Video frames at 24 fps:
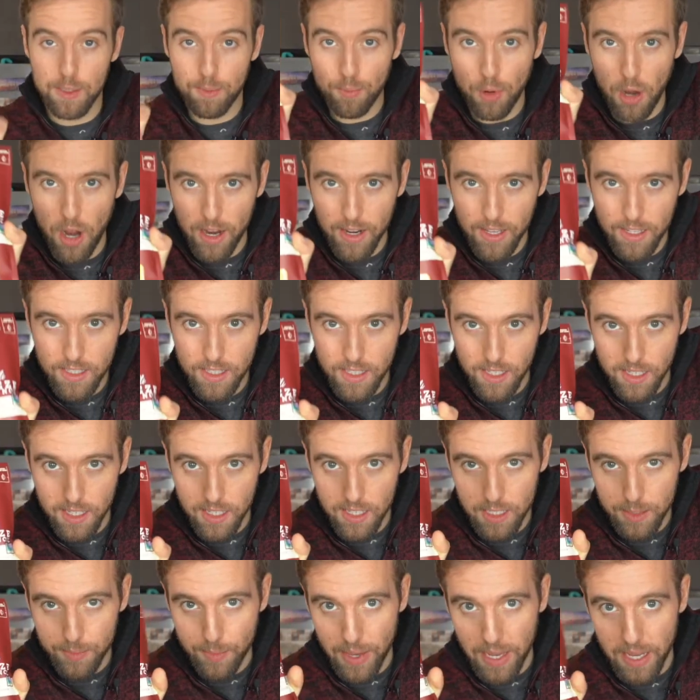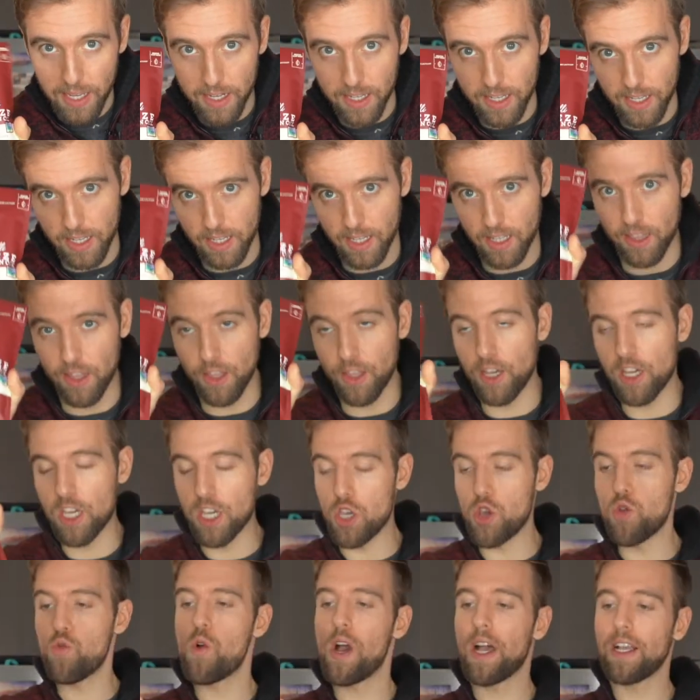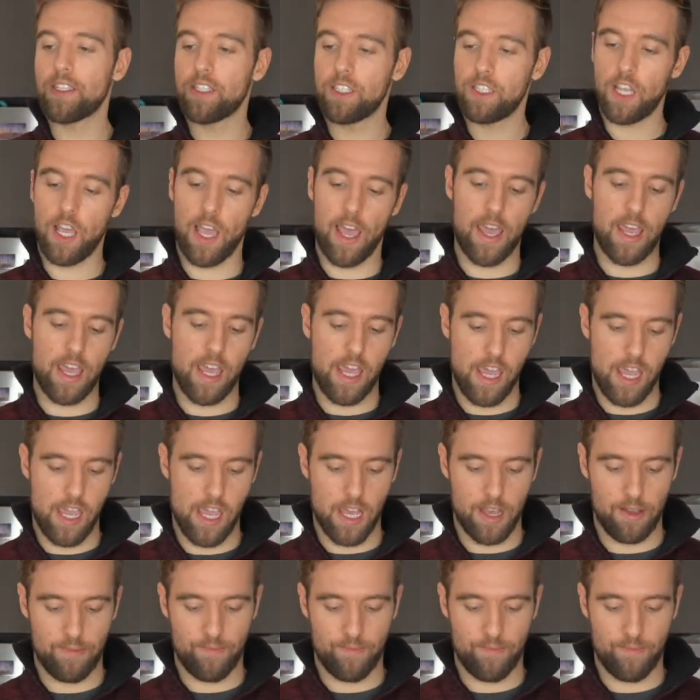product is made in the USA.